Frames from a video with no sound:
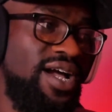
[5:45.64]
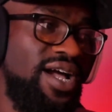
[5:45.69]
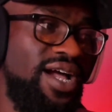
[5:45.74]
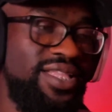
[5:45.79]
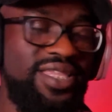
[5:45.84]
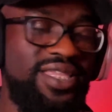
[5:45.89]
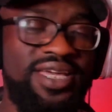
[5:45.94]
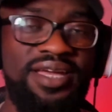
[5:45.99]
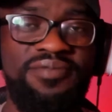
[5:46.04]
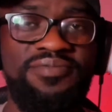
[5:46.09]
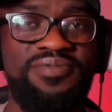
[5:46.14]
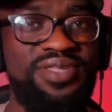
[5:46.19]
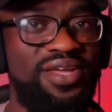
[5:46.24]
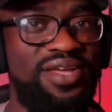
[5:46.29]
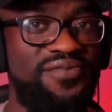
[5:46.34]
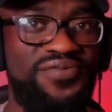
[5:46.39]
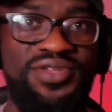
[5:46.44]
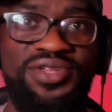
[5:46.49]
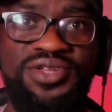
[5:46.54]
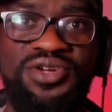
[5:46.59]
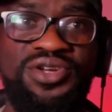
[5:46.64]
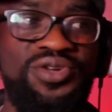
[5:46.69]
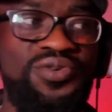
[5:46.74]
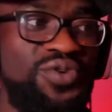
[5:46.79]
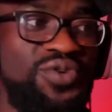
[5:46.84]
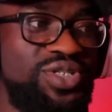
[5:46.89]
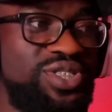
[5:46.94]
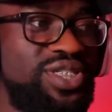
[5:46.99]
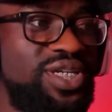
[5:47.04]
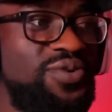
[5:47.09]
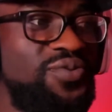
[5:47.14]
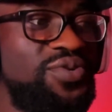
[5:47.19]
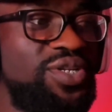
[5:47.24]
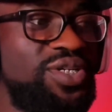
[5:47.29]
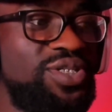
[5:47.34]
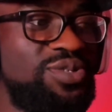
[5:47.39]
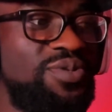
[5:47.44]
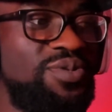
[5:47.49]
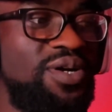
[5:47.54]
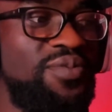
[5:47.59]
I think I'm definitely gonna watch that one
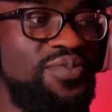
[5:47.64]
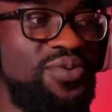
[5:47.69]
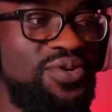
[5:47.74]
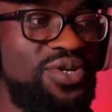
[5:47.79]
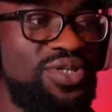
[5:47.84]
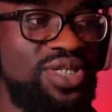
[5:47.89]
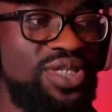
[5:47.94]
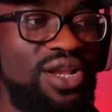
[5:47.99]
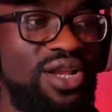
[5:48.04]
as well because